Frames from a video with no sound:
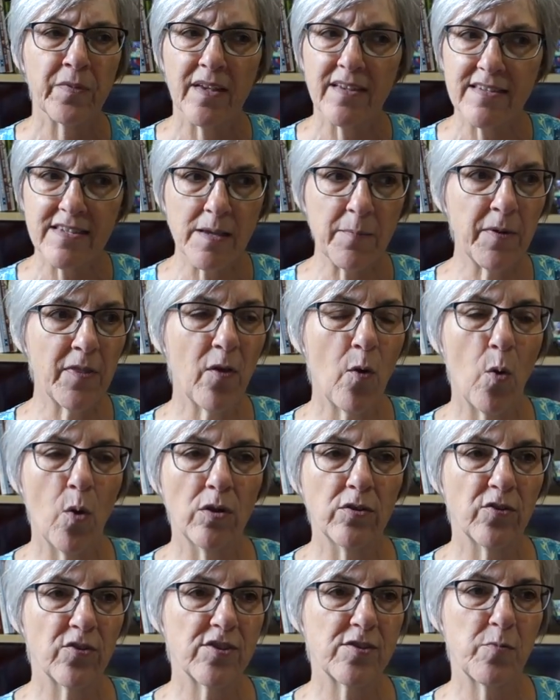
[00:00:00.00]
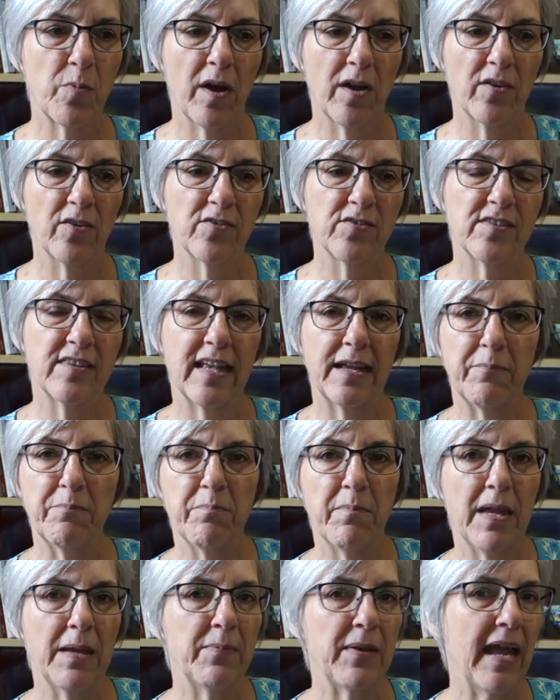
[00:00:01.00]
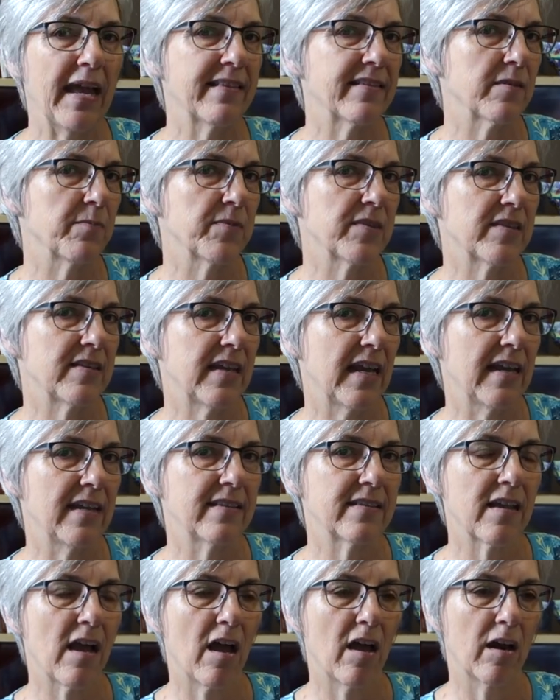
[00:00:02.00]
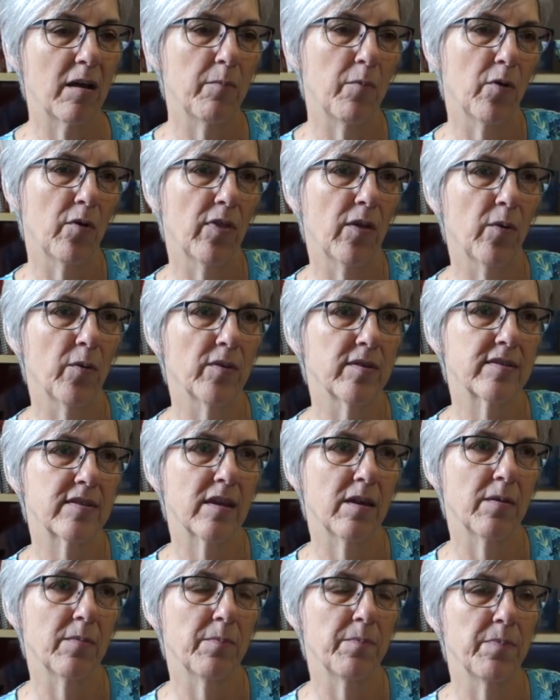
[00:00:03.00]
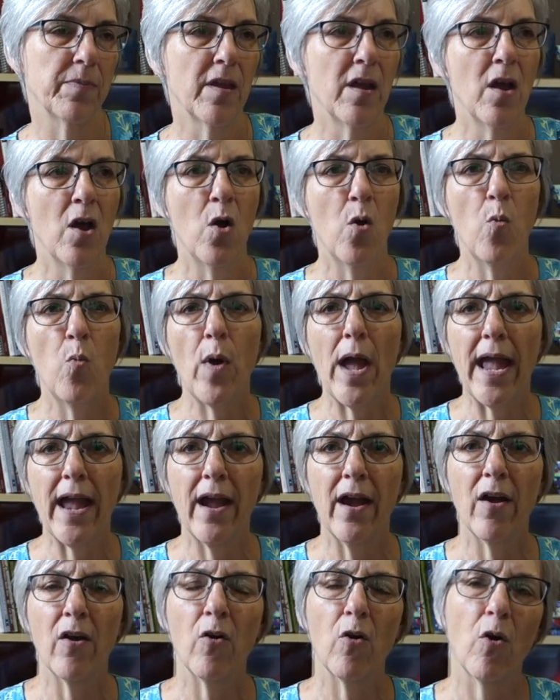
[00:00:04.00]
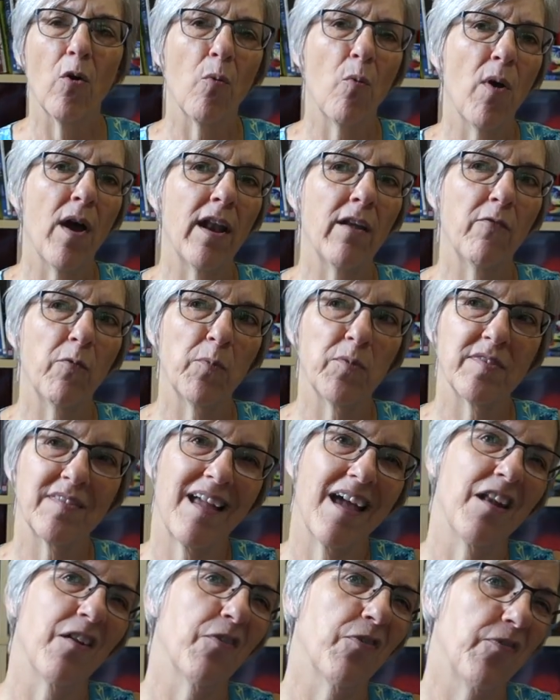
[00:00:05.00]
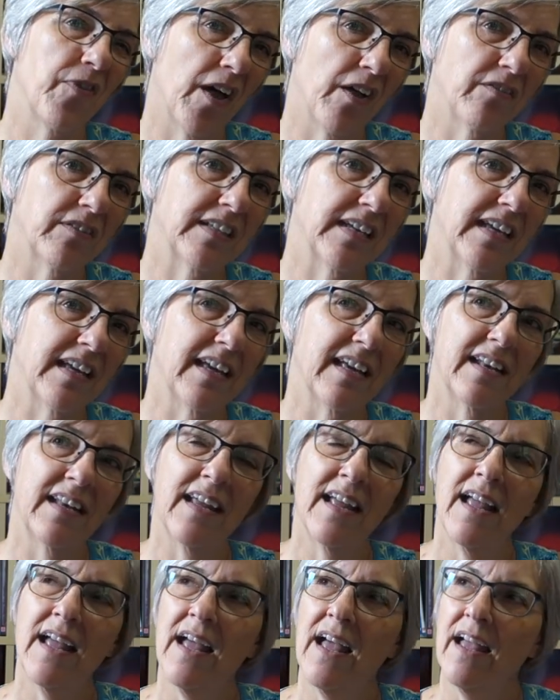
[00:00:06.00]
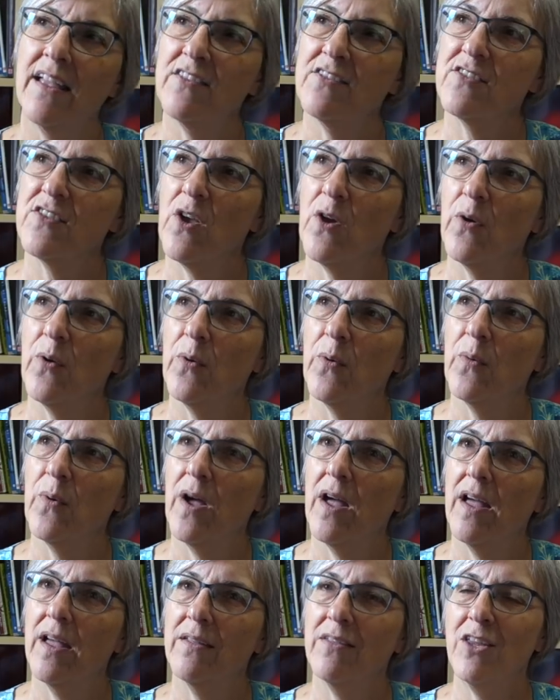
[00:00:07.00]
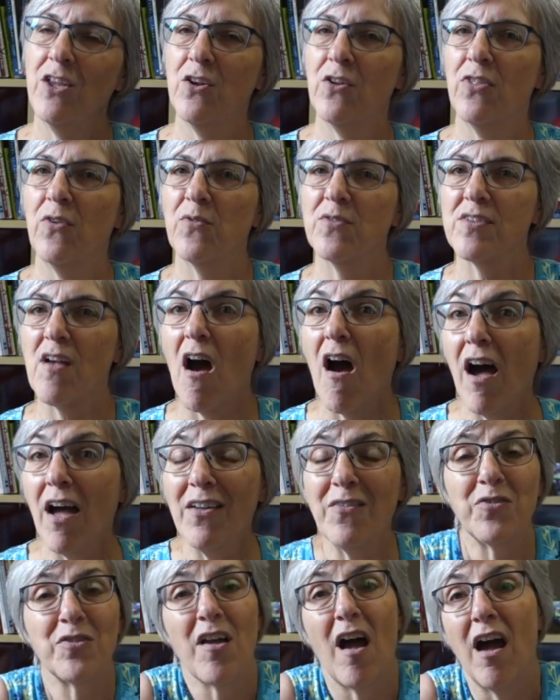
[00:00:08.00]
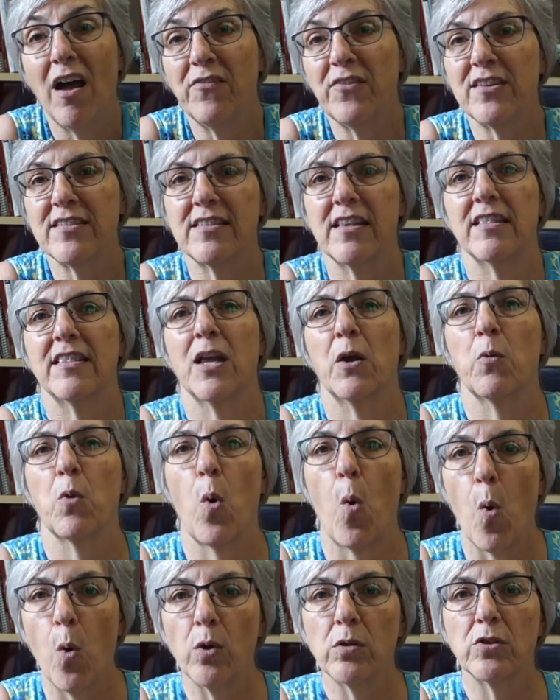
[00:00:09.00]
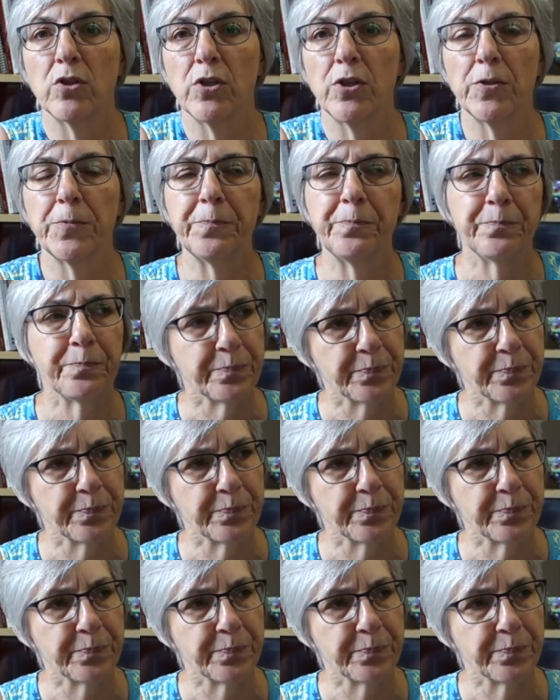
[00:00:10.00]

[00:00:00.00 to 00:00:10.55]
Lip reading: Some of the older sweaters that maybe had some stains on them, or there was some wear, or one of them was kind of felted. So, you know, it was obvious that they were older